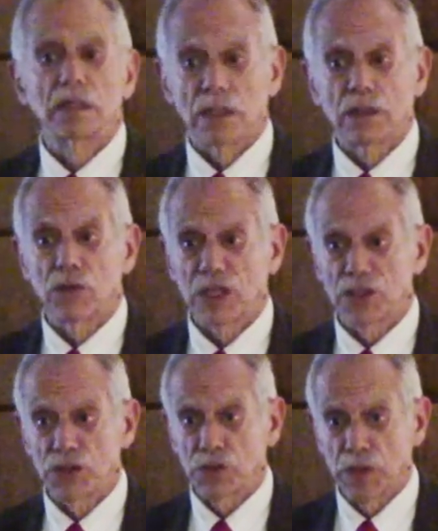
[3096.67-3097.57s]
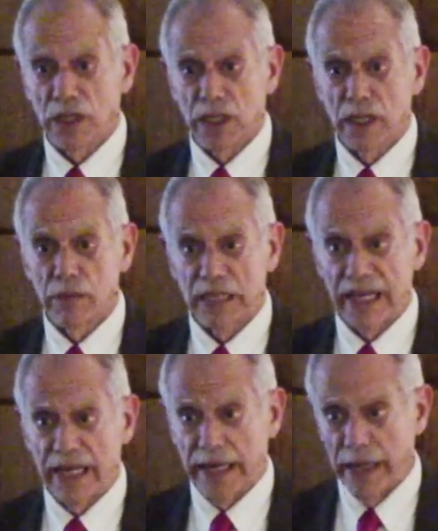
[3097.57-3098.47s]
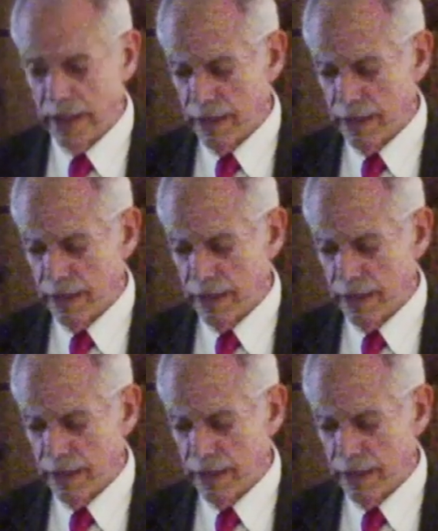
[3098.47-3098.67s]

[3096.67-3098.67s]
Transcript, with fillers: that the Russians were going to come again.